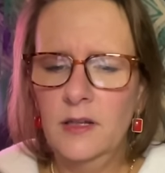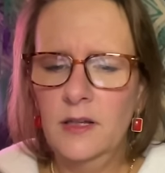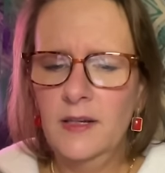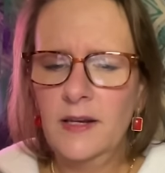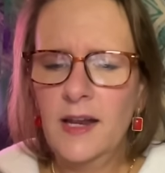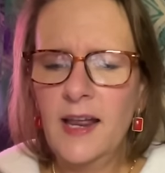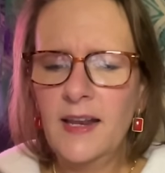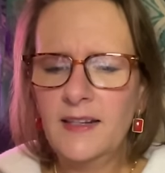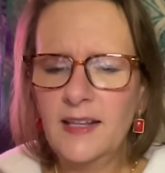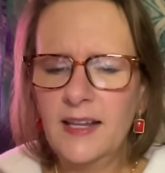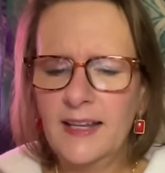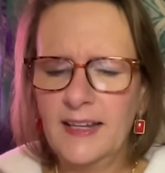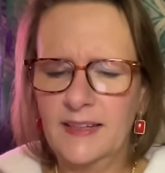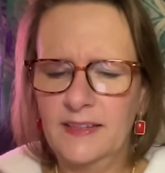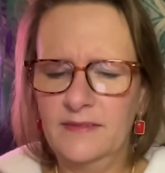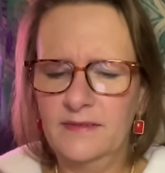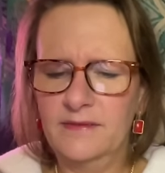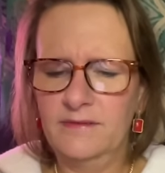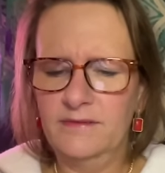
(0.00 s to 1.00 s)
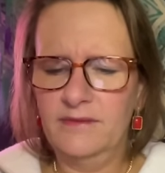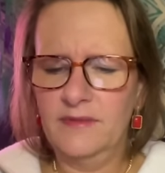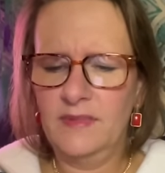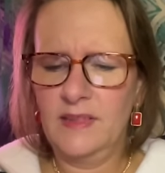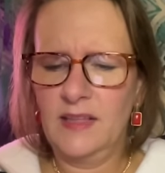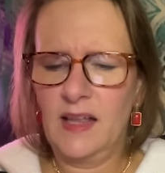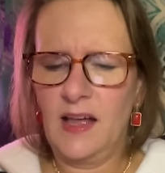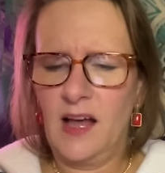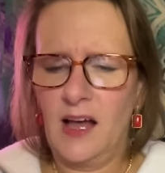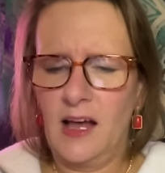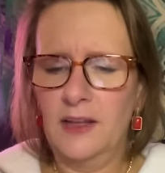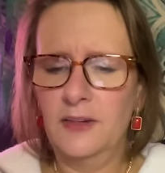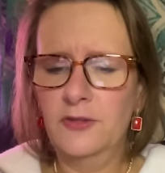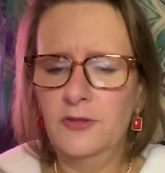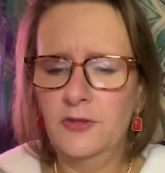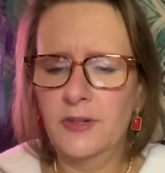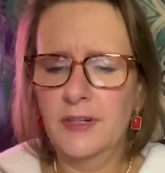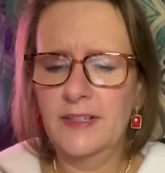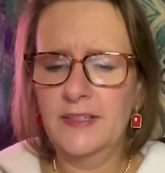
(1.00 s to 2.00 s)
Not, like,
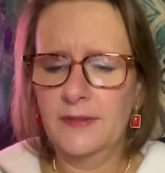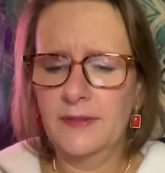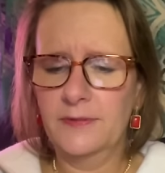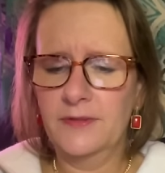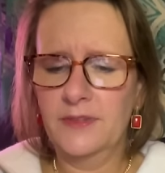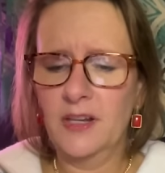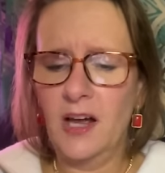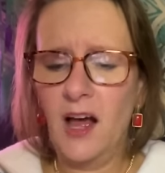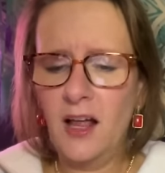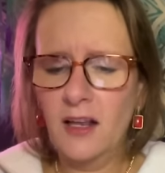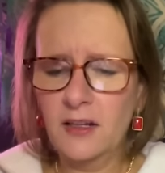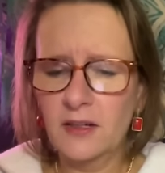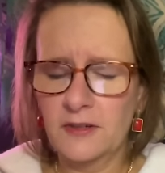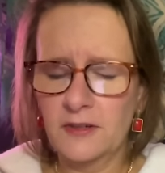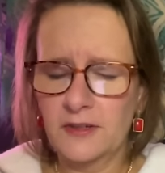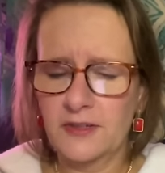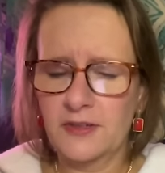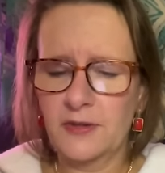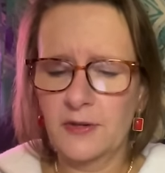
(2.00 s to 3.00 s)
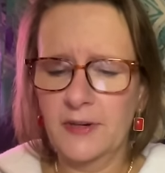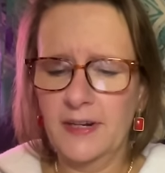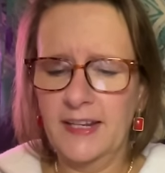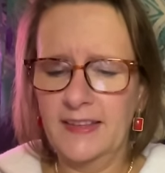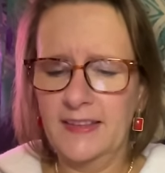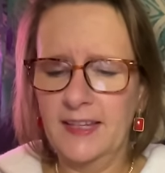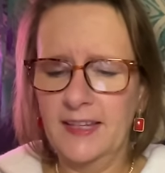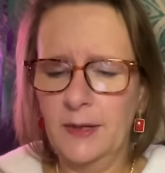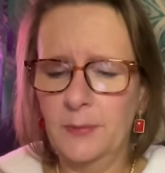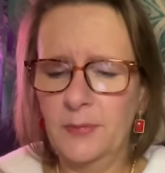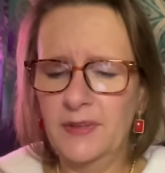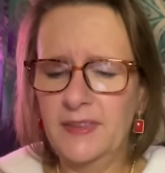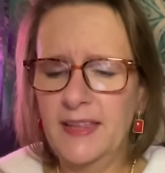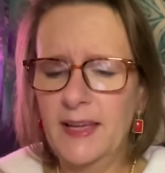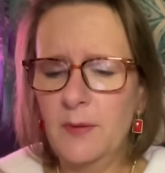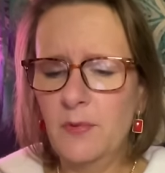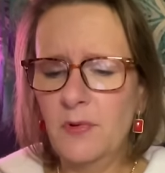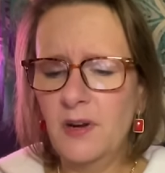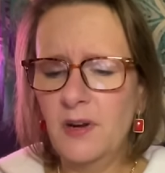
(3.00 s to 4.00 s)
hundreds of dollars or anything, but
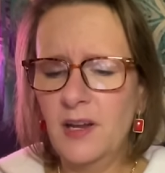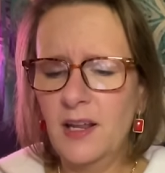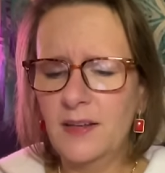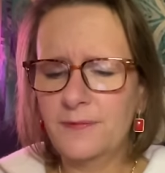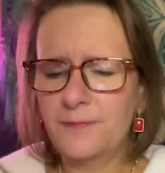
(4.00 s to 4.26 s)
they were,